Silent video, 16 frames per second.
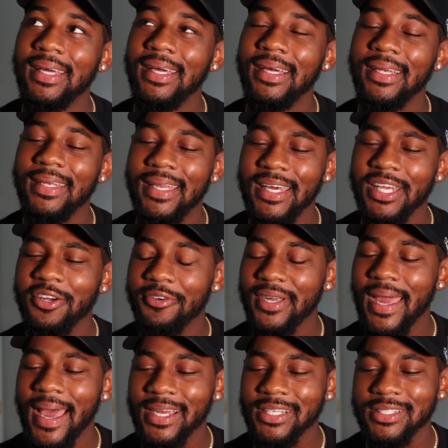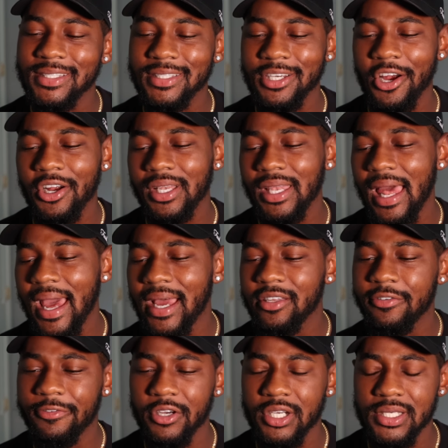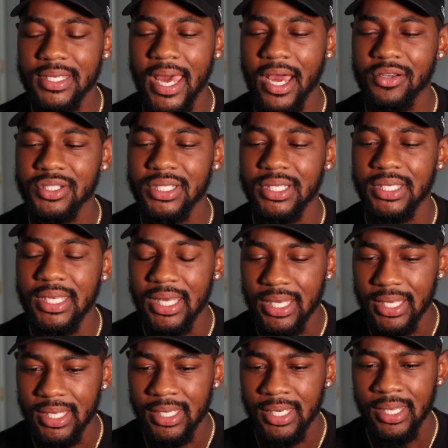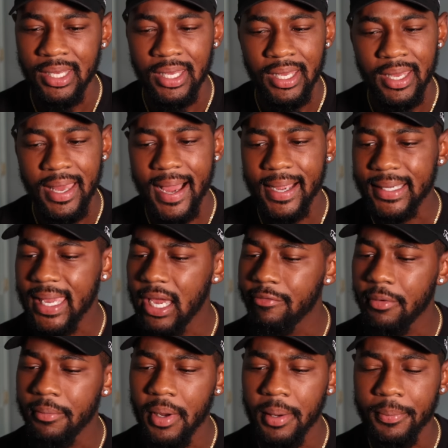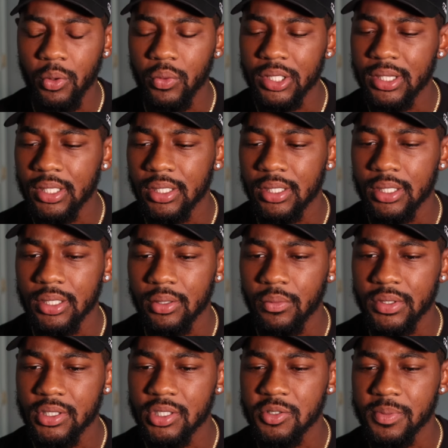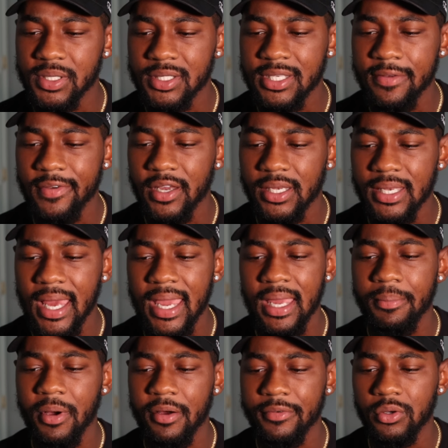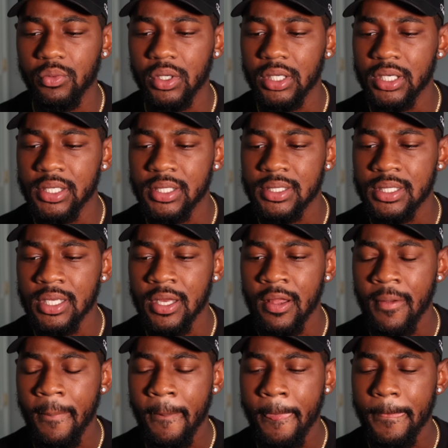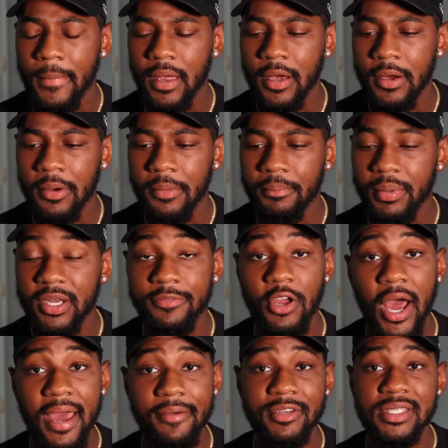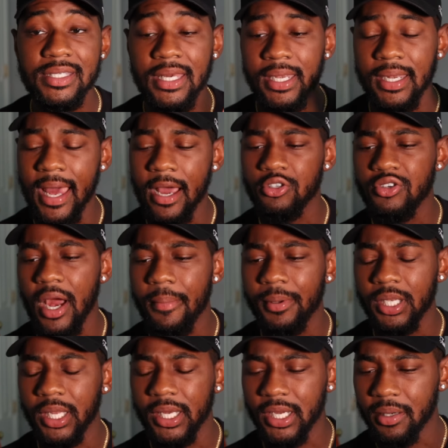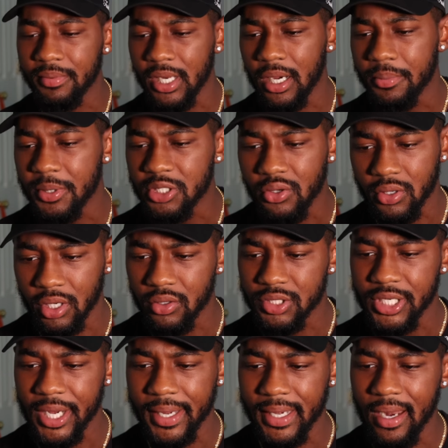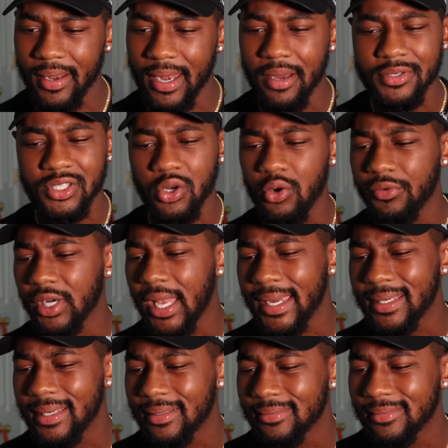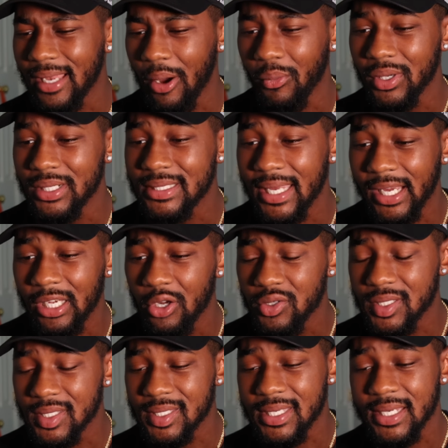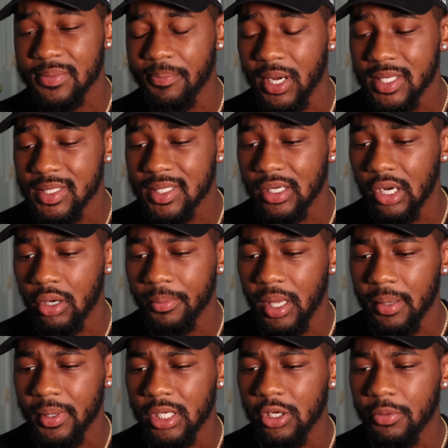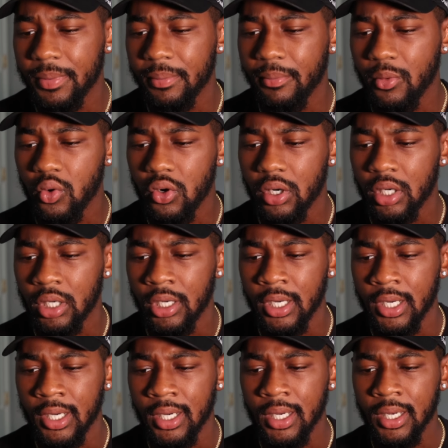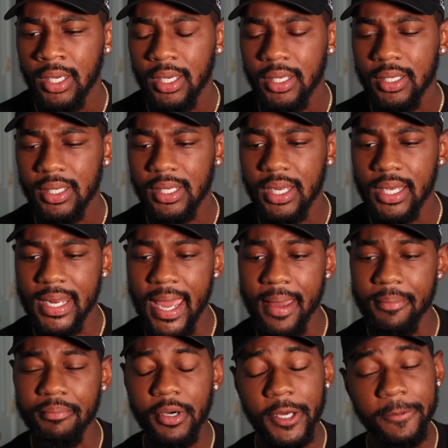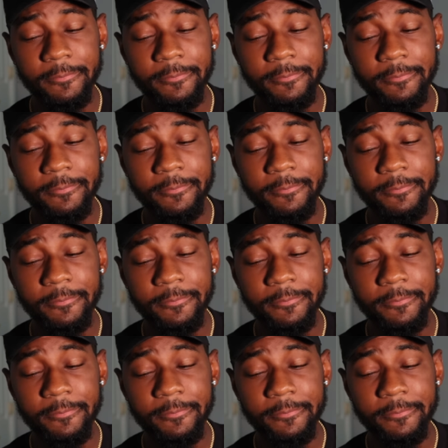did a reaction to her last freestyle she did. I can't remember what the specific name of it was. But if y'all haven't seen it, I'll drop a link up there. Be sure to go check it out. That was over, like, I want to say close to 6 months ago. Maybe a little bit more than that. But